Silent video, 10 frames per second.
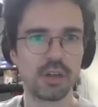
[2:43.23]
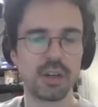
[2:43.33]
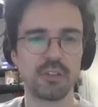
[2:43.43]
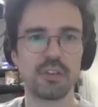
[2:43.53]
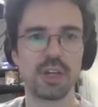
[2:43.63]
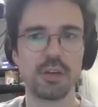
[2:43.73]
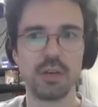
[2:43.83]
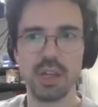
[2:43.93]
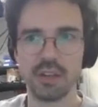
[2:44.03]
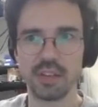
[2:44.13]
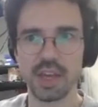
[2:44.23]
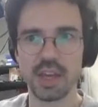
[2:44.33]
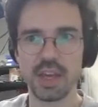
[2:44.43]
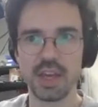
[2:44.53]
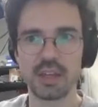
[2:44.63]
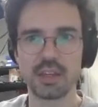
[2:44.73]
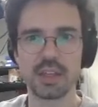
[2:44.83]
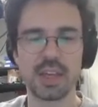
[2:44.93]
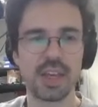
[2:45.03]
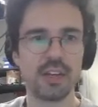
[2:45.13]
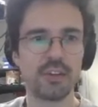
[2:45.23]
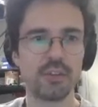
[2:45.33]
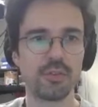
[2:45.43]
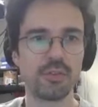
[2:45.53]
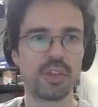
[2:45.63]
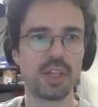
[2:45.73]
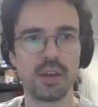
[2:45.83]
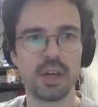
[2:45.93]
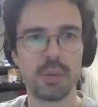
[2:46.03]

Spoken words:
And so now let's add gain to the